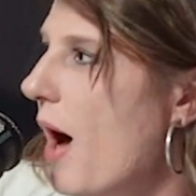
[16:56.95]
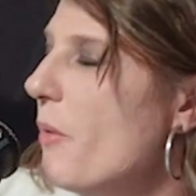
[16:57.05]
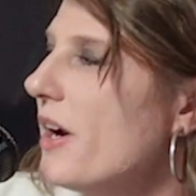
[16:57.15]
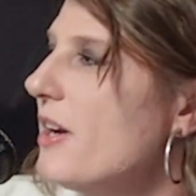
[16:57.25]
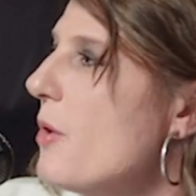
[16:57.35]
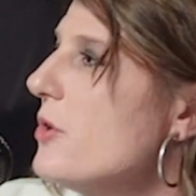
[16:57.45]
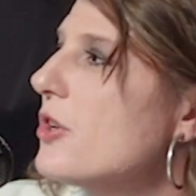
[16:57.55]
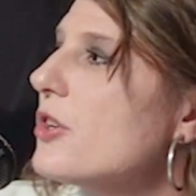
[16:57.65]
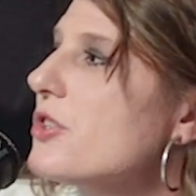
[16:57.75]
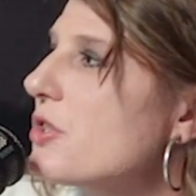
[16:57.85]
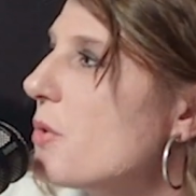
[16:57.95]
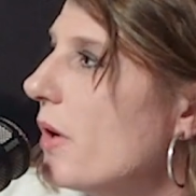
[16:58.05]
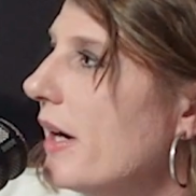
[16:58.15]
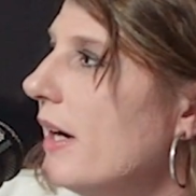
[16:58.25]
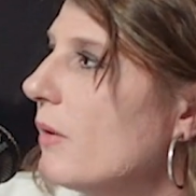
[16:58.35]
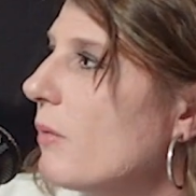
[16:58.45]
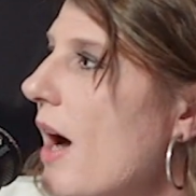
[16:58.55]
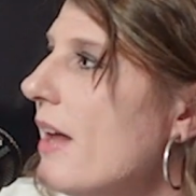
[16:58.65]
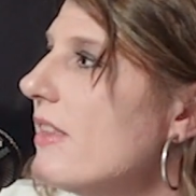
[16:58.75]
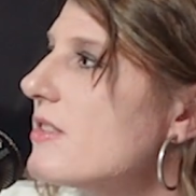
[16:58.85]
I want to know your story, right?